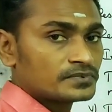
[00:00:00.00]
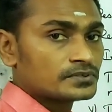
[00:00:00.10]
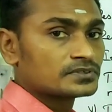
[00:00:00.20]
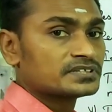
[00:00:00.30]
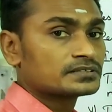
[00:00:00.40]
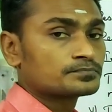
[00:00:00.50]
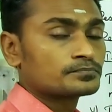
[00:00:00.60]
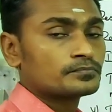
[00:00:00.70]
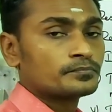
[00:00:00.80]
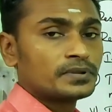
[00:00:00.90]
So that
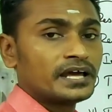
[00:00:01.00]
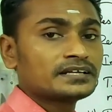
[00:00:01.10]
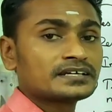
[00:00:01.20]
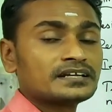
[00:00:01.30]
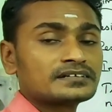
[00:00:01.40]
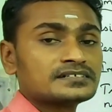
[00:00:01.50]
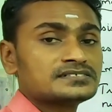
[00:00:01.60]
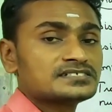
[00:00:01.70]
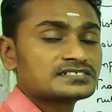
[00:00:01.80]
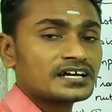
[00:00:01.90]
plant can
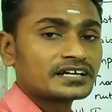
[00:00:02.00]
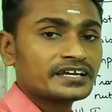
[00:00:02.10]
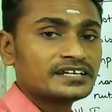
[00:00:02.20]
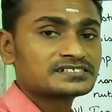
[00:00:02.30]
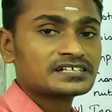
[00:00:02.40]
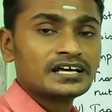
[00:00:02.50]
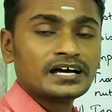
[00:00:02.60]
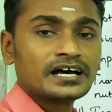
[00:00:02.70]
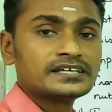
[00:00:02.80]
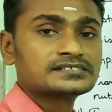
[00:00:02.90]
resist against
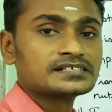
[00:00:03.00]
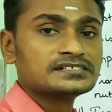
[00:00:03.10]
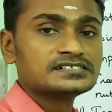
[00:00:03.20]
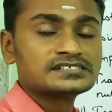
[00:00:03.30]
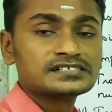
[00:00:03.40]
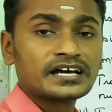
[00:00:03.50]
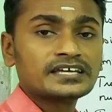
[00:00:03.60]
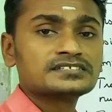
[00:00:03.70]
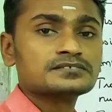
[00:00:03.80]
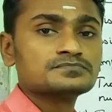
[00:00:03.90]
high salinity,
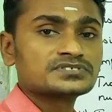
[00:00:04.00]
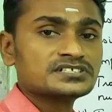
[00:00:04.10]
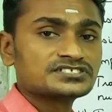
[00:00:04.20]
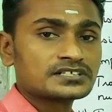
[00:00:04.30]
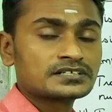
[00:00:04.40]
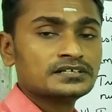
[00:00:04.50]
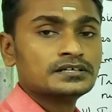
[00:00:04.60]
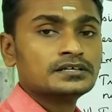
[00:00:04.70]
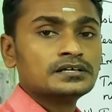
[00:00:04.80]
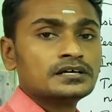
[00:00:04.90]
high temperature,
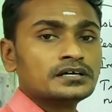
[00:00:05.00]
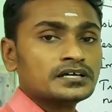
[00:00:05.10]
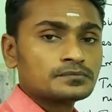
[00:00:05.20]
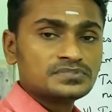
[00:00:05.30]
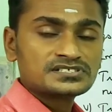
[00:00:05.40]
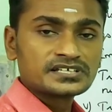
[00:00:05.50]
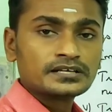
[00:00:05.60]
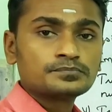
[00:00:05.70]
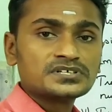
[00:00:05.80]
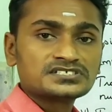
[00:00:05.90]

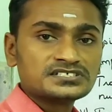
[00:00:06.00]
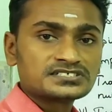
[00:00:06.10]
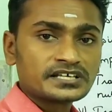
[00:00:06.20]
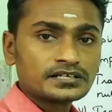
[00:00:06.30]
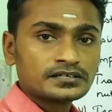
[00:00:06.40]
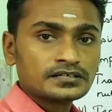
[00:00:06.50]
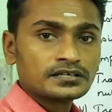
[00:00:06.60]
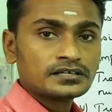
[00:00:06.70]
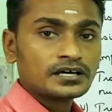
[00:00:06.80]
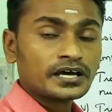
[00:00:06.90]
herbicide, pesticide,
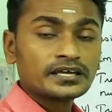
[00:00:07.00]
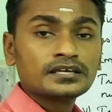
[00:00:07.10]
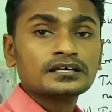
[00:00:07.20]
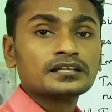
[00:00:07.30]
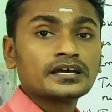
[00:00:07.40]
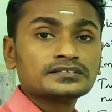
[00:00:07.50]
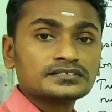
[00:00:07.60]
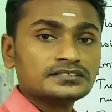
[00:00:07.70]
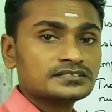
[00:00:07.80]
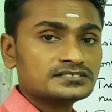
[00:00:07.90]
high
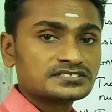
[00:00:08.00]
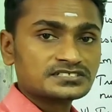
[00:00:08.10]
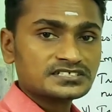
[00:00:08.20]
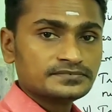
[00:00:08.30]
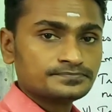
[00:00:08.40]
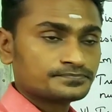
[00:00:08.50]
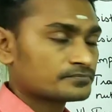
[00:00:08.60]
light intensity.